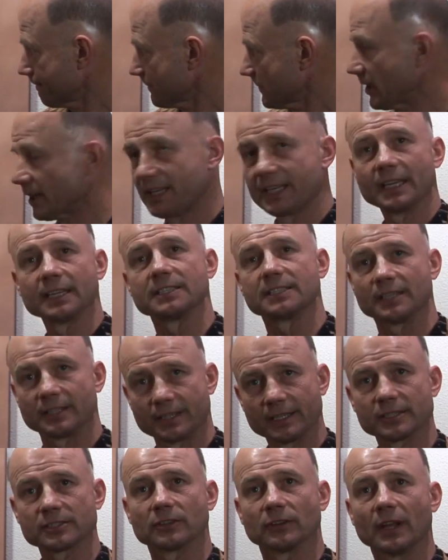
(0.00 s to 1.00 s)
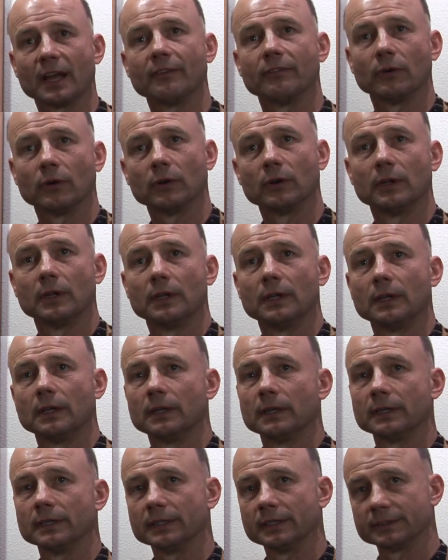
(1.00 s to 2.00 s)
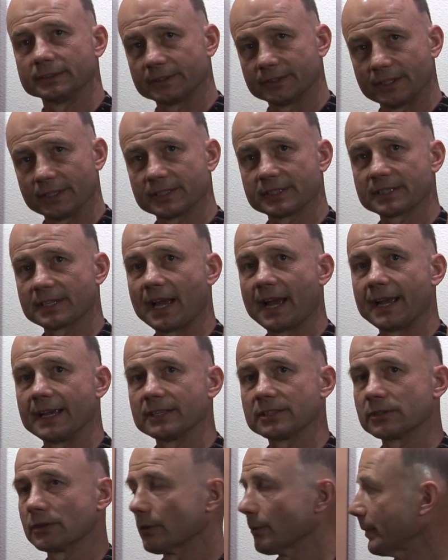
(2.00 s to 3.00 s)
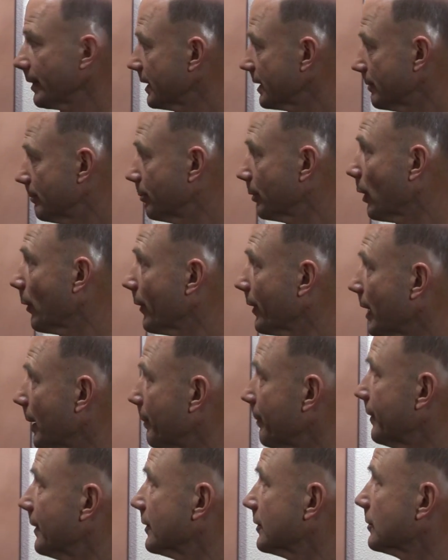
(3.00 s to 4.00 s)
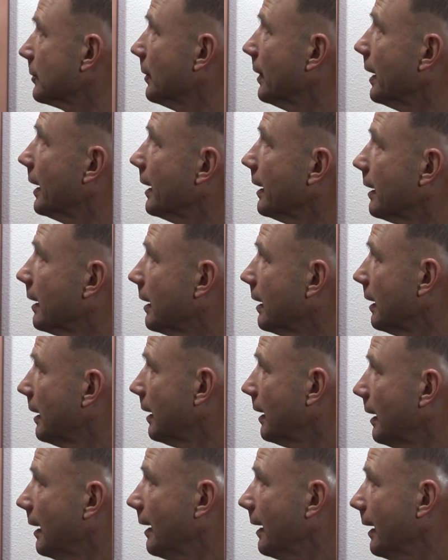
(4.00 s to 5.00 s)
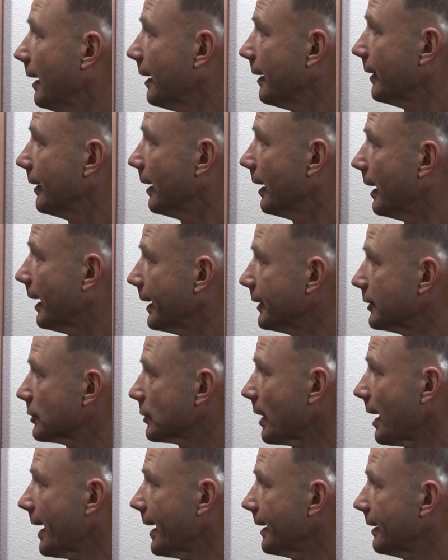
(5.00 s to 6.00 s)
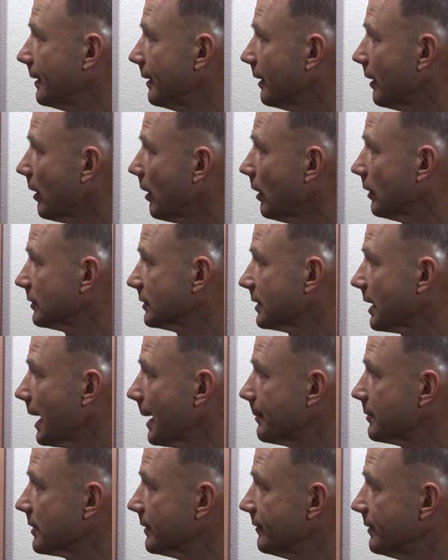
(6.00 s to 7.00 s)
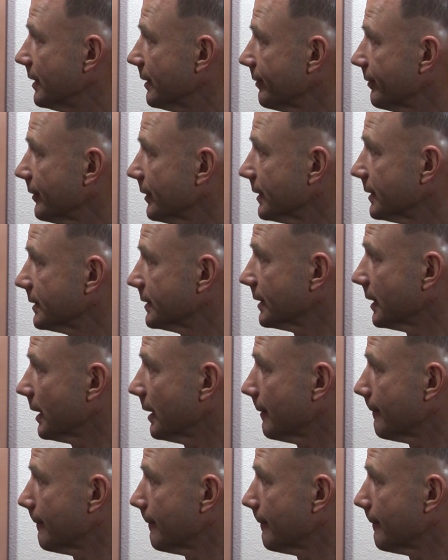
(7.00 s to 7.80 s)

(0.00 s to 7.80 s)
get to this level, to this size, so we could blow it up this way. And I tried all types of different